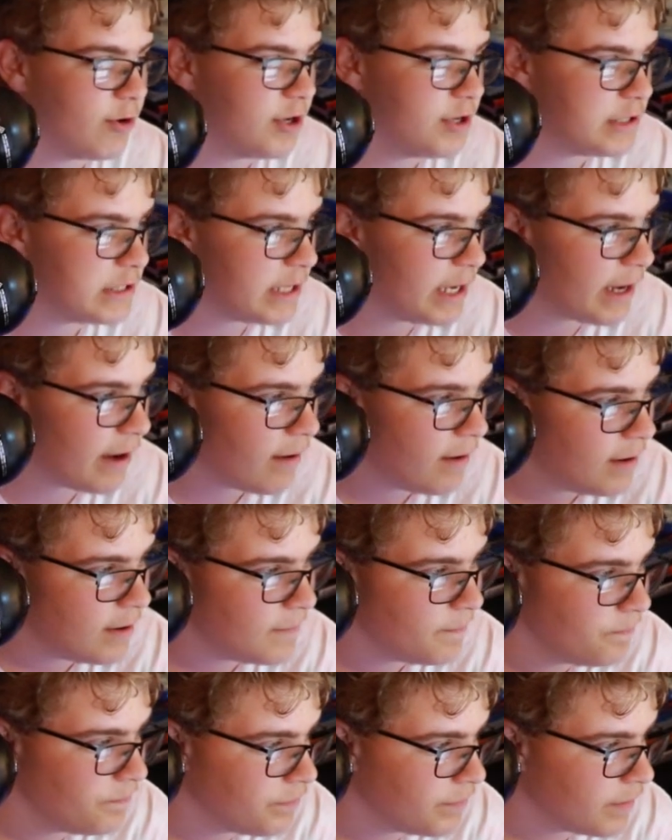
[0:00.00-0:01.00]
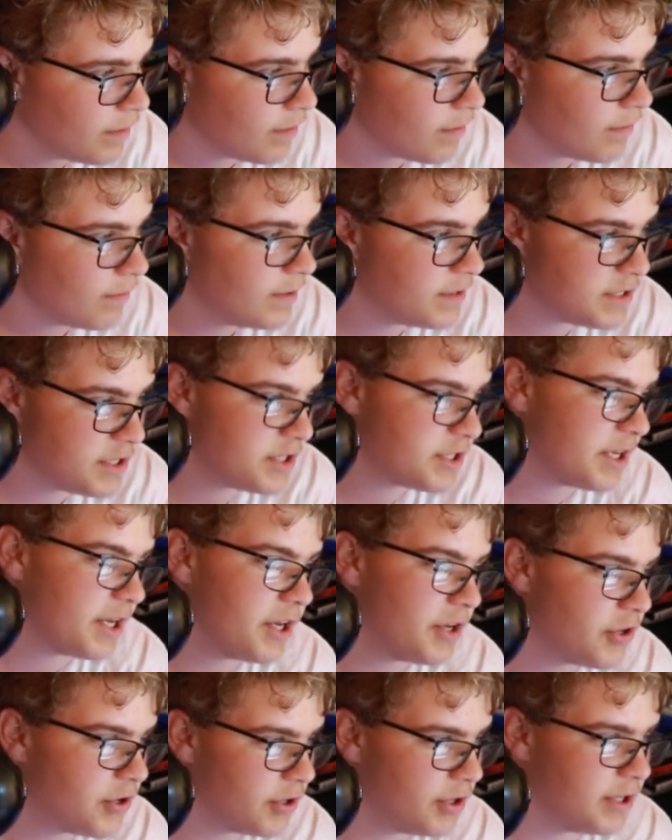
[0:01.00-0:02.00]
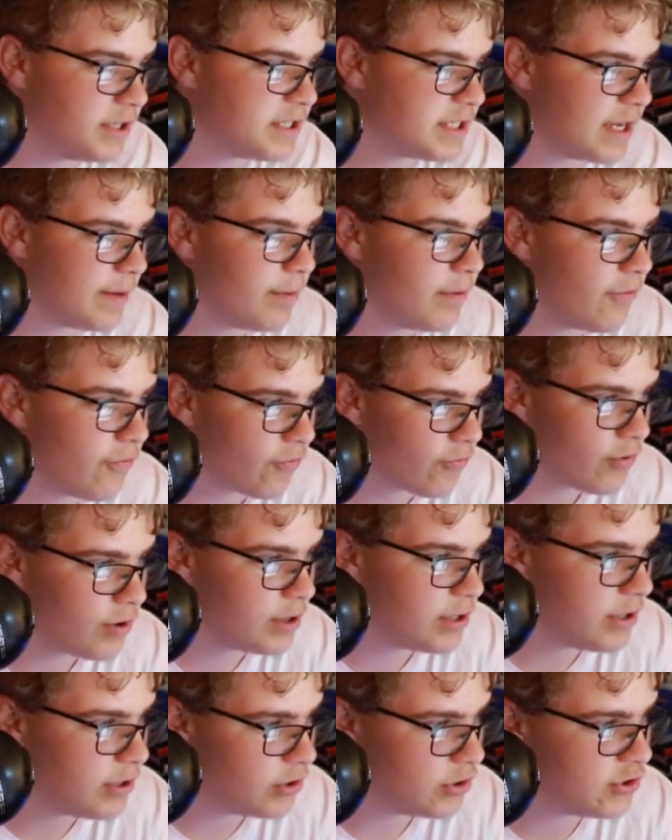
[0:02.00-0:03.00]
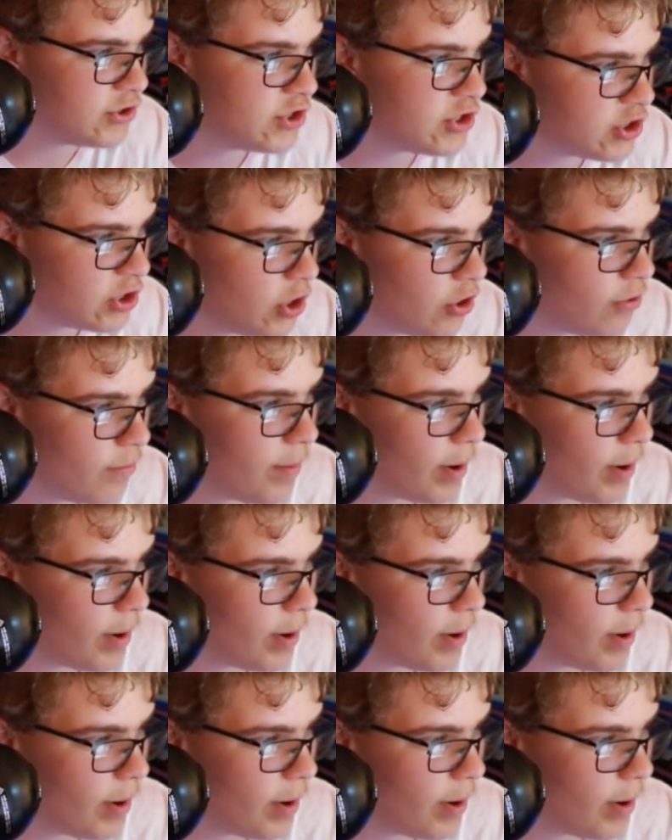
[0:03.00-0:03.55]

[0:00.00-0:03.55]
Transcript: was like this is like a good example of a really good slow